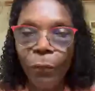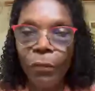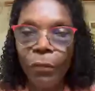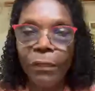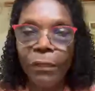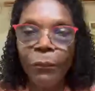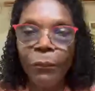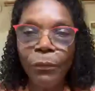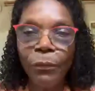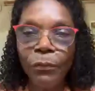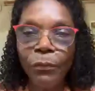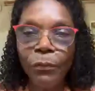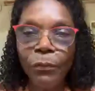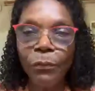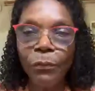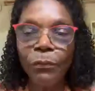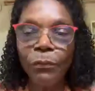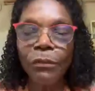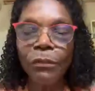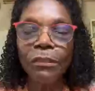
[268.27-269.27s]
what can we
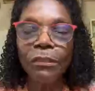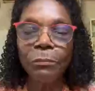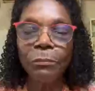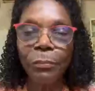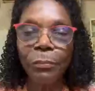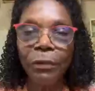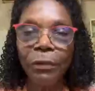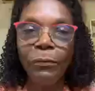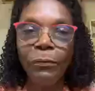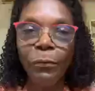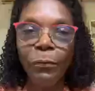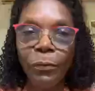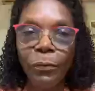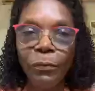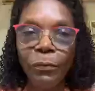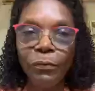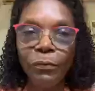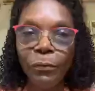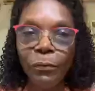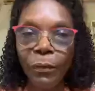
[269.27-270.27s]
do to spread the
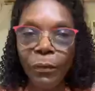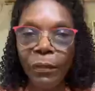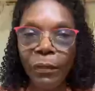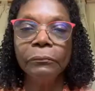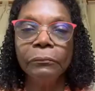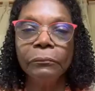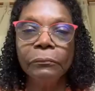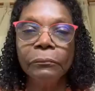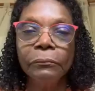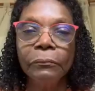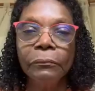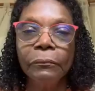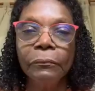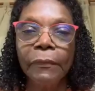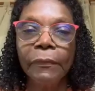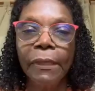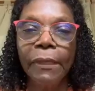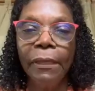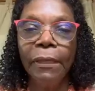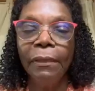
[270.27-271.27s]
word to others?
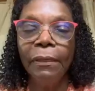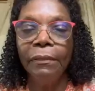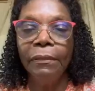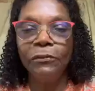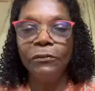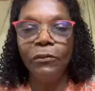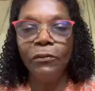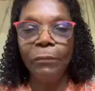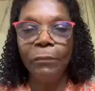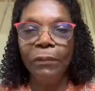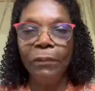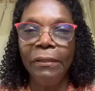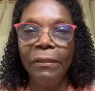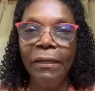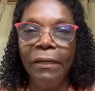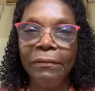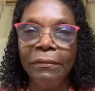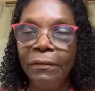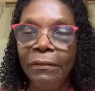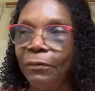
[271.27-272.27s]
Sorry about
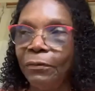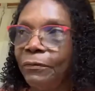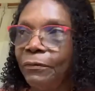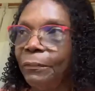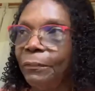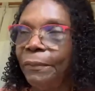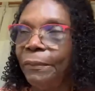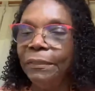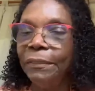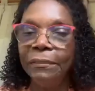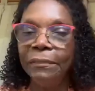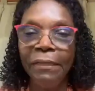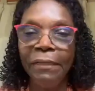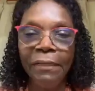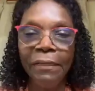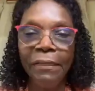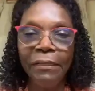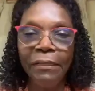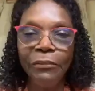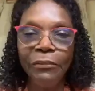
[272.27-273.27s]
that, got some
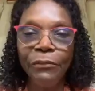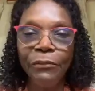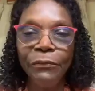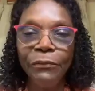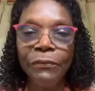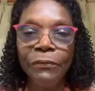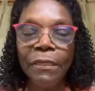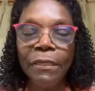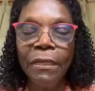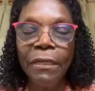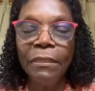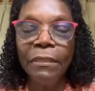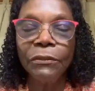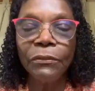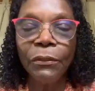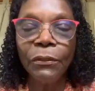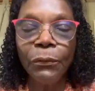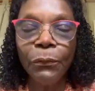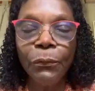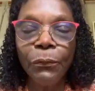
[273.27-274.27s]
internet issues.
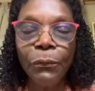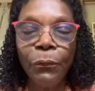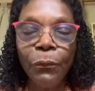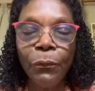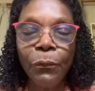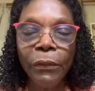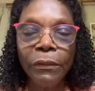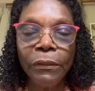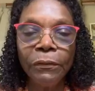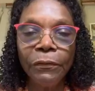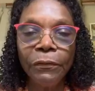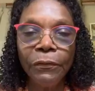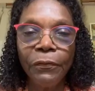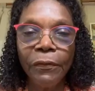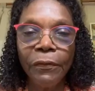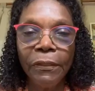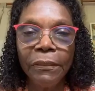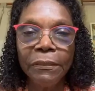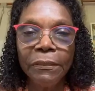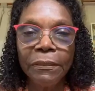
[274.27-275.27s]
So one of the
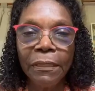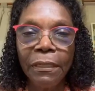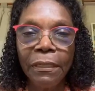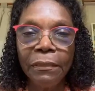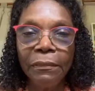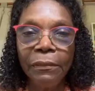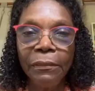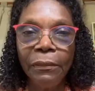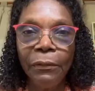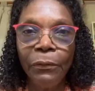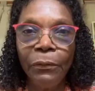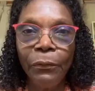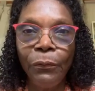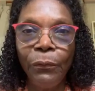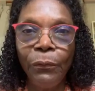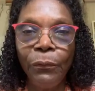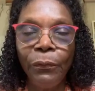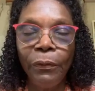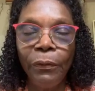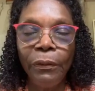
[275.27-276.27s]
things that
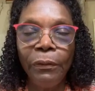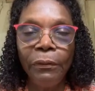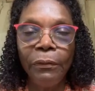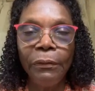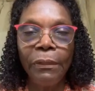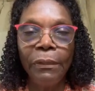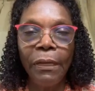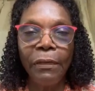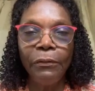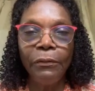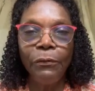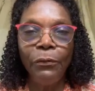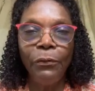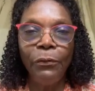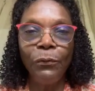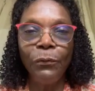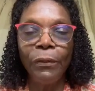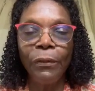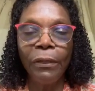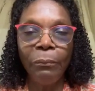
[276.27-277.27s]

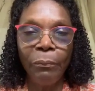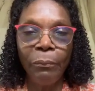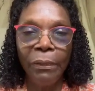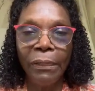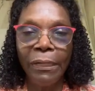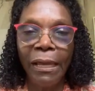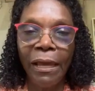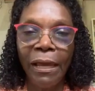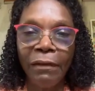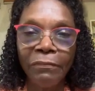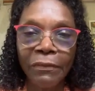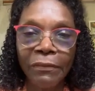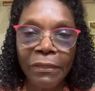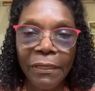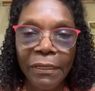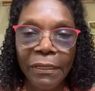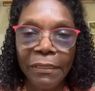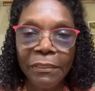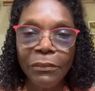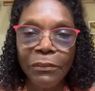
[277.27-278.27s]
you can be an
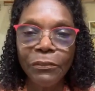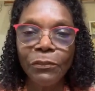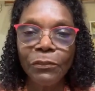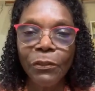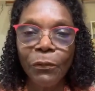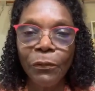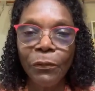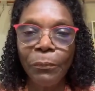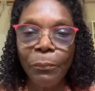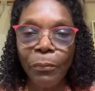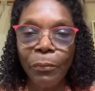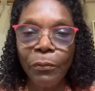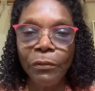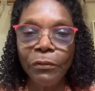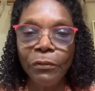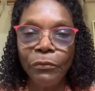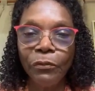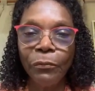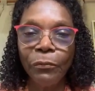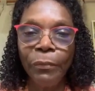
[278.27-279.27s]
advocate, and it's so
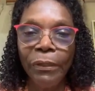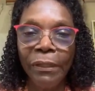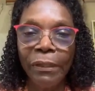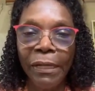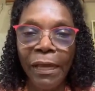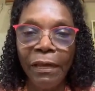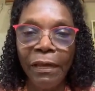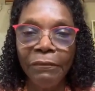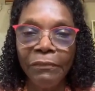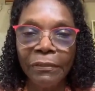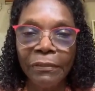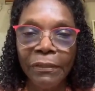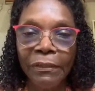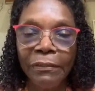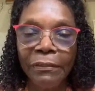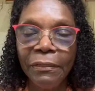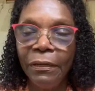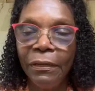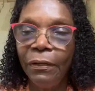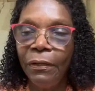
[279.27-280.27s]
important to be an
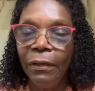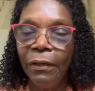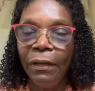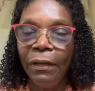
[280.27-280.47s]
advocate.